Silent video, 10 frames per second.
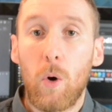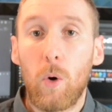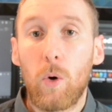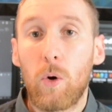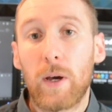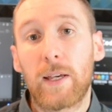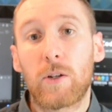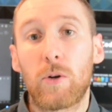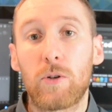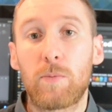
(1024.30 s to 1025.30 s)
or
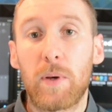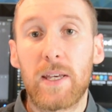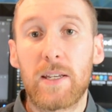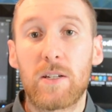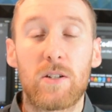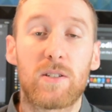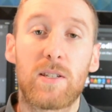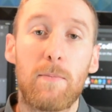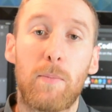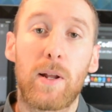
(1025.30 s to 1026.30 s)
it could be
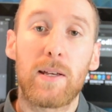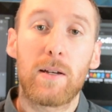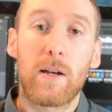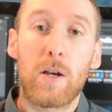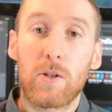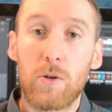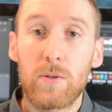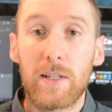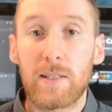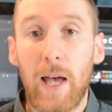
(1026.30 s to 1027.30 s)
simply
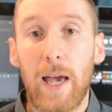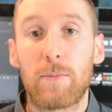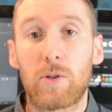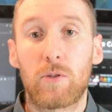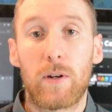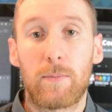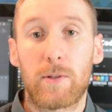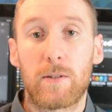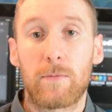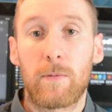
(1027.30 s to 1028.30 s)
using
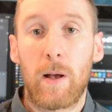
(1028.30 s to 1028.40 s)
TypeScript